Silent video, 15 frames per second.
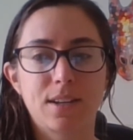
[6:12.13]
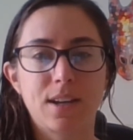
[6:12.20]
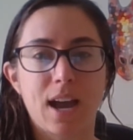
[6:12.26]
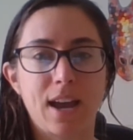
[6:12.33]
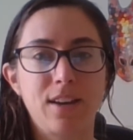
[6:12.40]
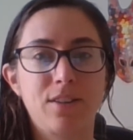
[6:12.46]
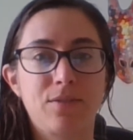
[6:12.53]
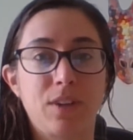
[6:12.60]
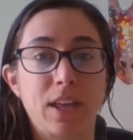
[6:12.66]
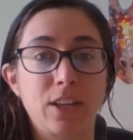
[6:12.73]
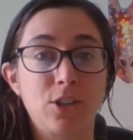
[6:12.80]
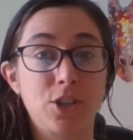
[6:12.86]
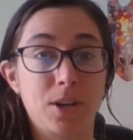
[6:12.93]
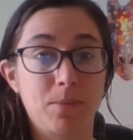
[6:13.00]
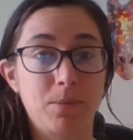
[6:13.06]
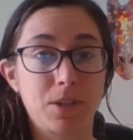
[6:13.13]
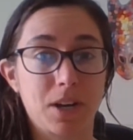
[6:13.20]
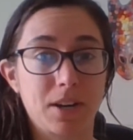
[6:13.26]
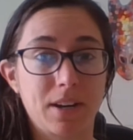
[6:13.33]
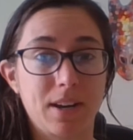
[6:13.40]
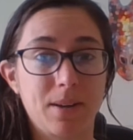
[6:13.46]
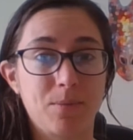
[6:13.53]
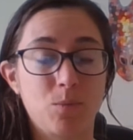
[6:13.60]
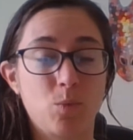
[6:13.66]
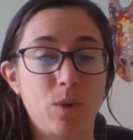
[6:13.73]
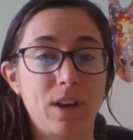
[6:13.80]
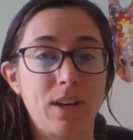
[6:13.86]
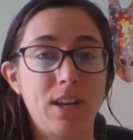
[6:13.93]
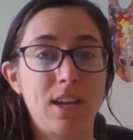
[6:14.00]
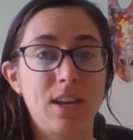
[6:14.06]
kind of like jumped on him when